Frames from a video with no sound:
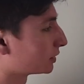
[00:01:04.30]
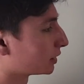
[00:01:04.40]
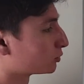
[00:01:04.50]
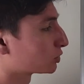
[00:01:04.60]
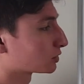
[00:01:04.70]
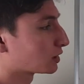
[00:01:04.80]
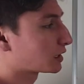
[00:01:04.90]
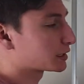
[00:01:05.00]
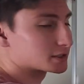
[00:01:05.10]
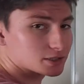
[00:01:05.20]
and put
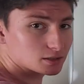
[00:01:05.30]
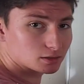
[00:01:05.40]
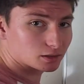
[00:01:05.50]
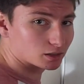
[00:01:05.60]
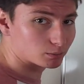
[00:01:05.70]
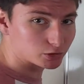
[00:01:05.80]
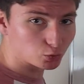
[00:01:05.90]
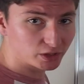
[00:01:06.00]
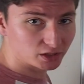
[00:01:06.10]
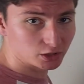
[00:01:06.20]
lines in
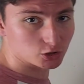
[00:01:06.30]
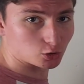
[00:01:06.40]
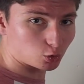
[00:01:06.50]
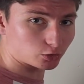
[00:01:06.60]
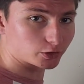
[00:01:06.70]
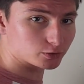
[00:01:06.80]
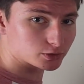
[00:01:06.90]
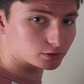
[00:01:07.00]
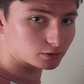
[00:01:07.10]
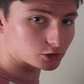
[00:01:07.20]
between each quarter
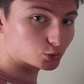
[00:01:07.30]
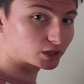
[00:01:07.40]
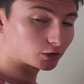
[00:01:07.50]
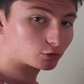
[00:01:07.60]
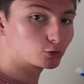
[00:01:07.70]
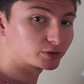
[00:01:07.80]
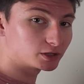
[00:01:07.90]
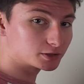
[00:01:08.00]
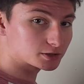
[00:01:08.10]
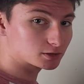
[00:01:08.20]
notes so we can group
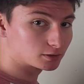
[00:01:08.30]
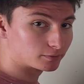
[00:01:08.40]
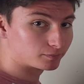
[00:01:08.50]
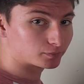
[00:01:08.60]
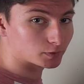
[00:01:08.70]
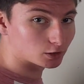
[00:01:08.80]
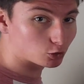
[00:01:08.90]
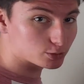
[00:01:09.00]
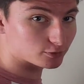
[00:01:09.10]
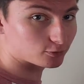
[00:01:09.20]
these in groups of